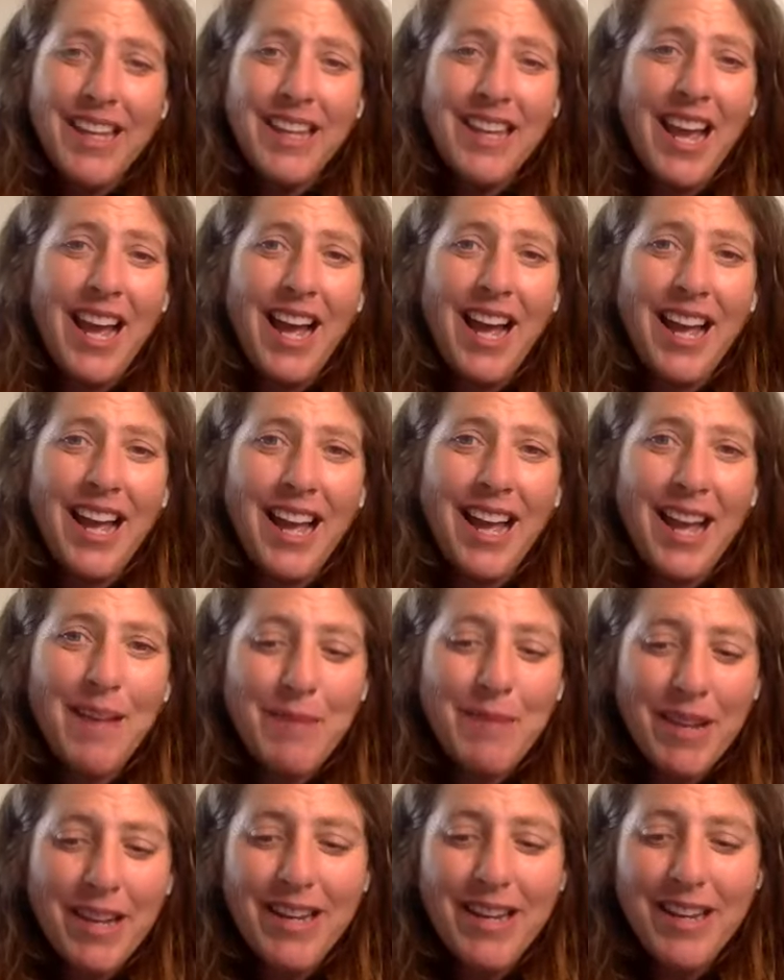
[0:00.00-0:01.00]
Yeah.
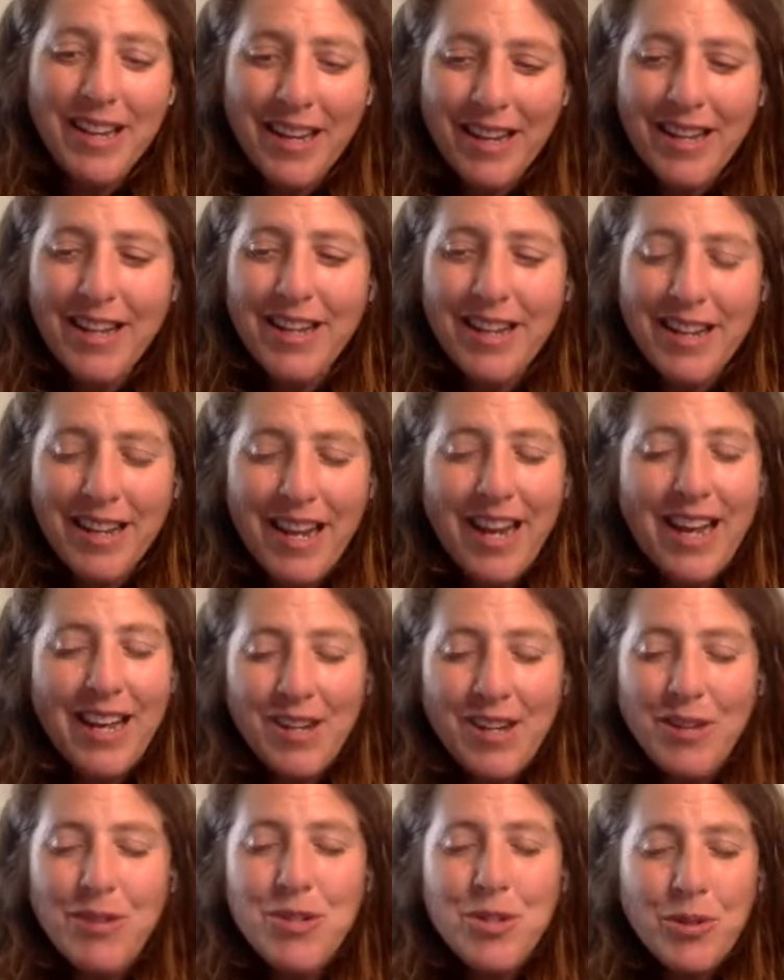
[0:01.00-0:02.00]
I mean,
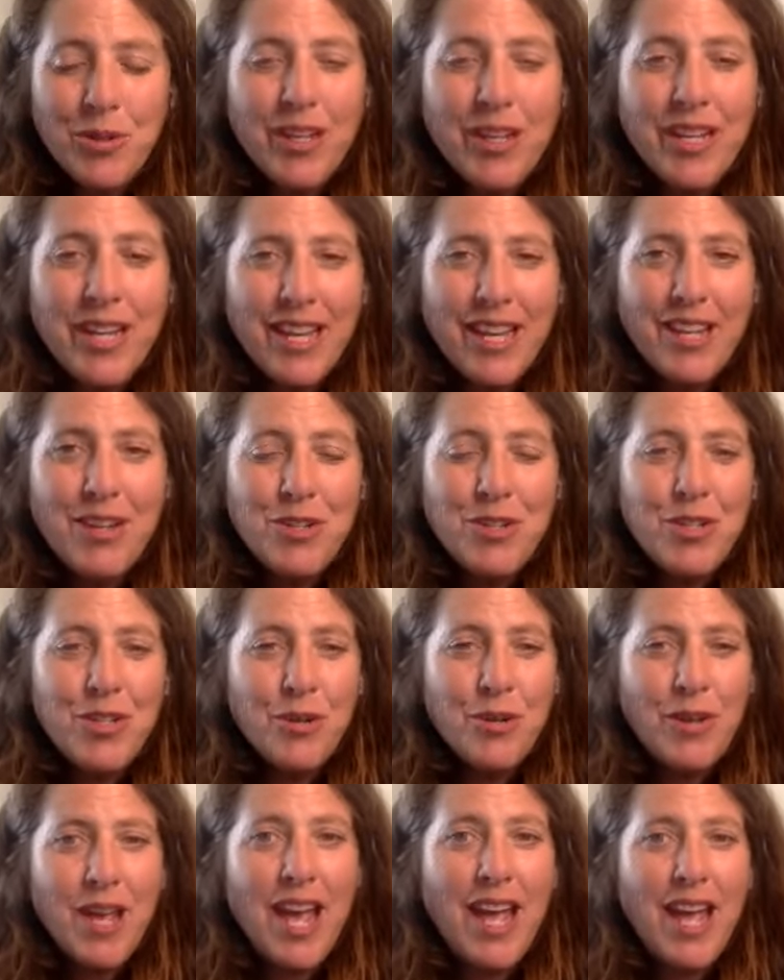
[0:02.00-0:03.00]
yeah, you truly
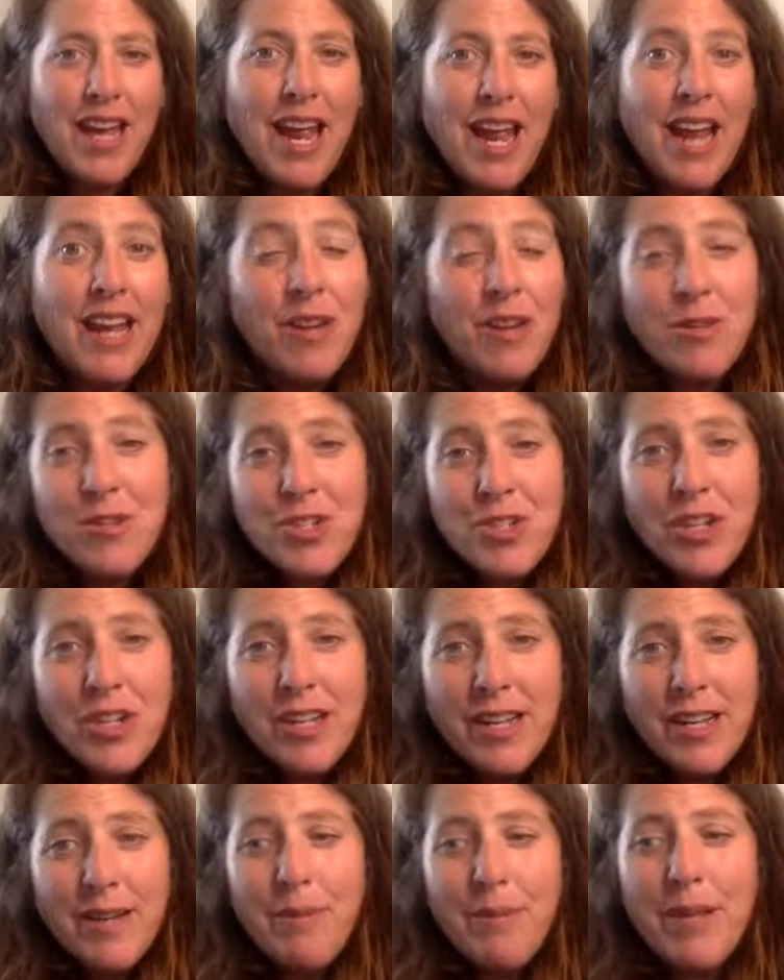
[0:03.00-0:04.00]
you can, and you
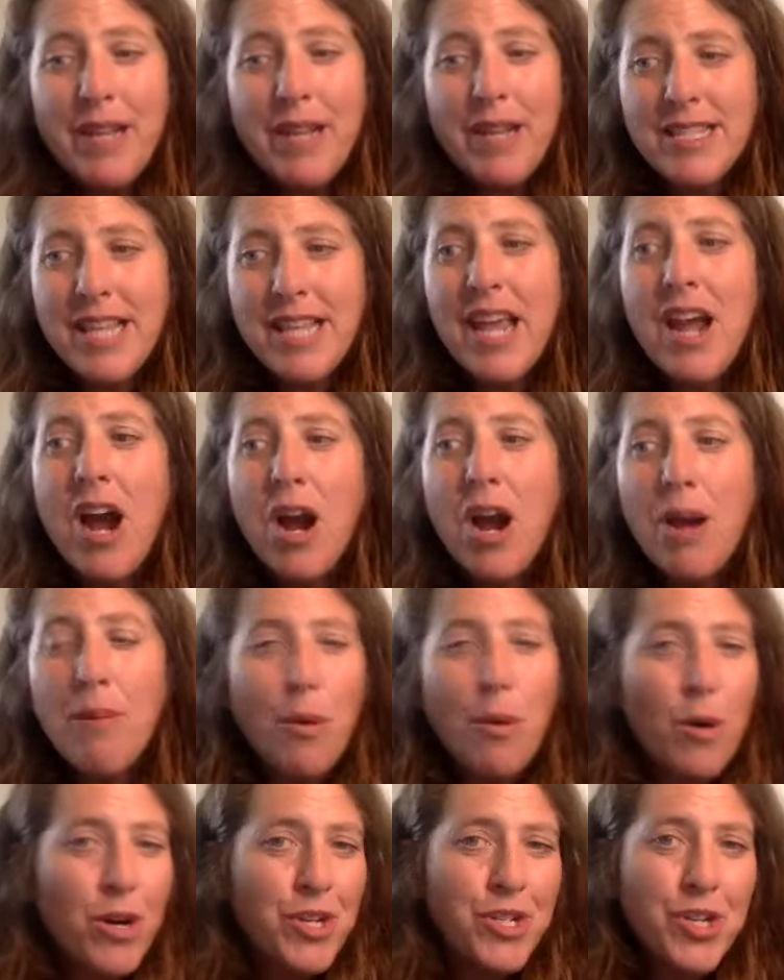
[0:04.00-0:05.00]
should, because they
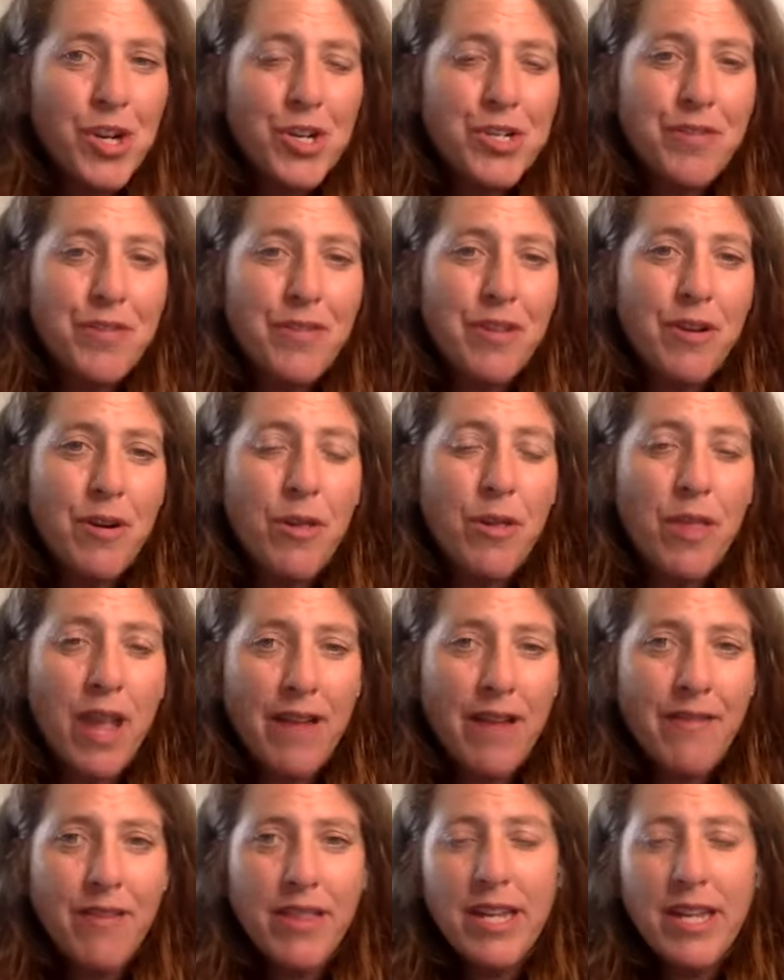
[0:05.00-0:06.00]
are more in charge of their own
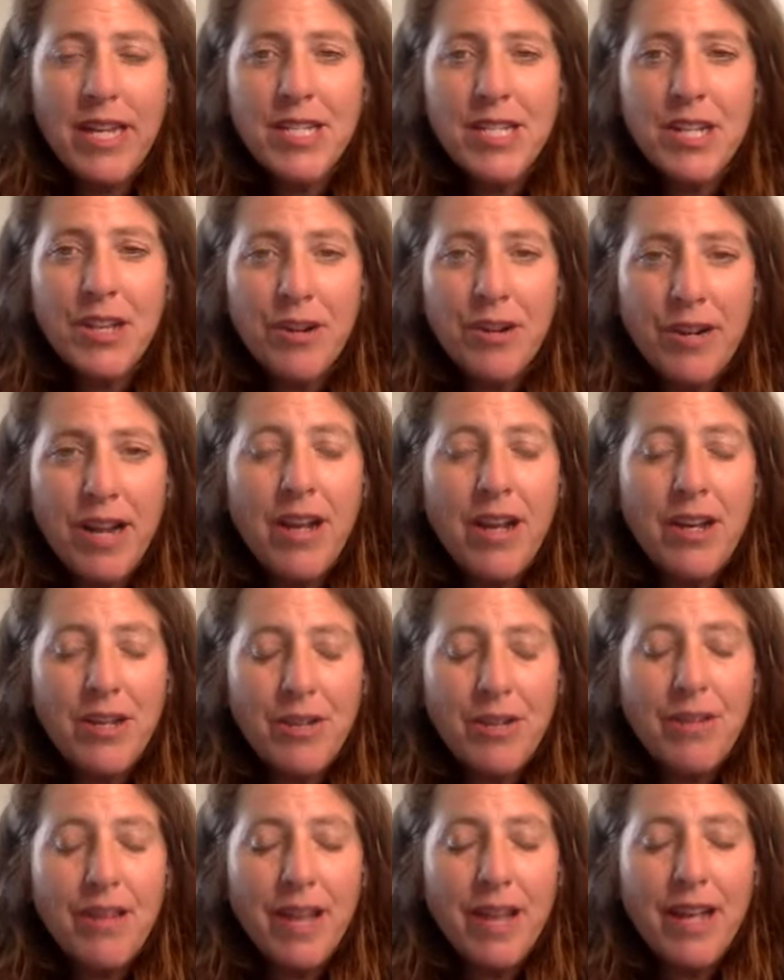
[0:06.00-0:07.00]
life and they need to learn how to
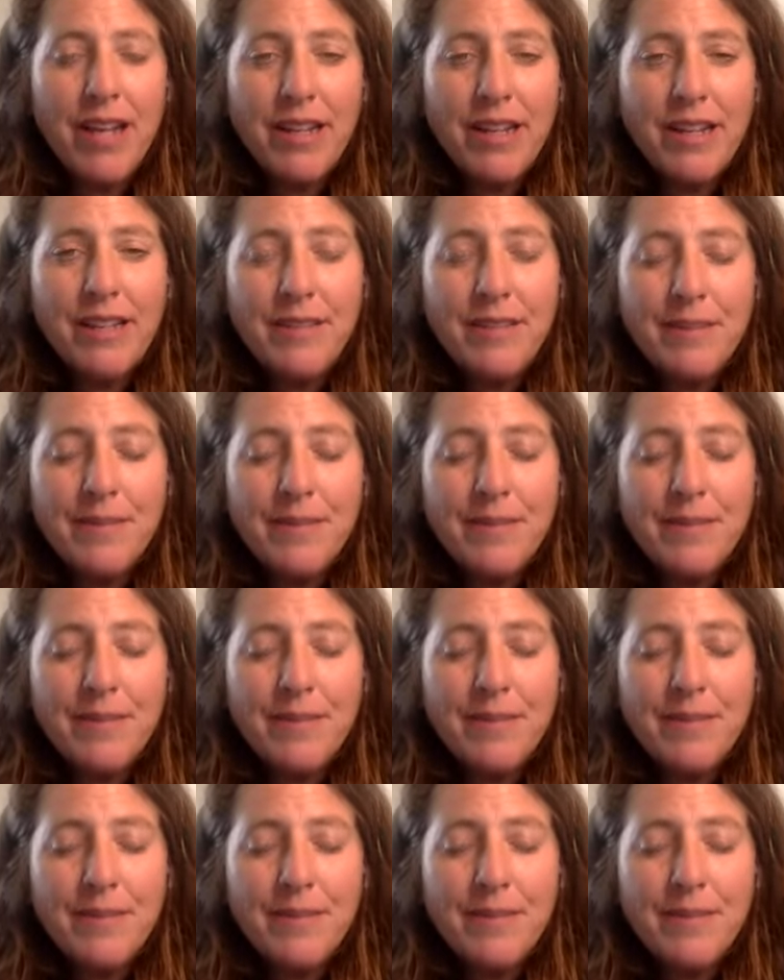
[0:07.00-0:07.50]
do that.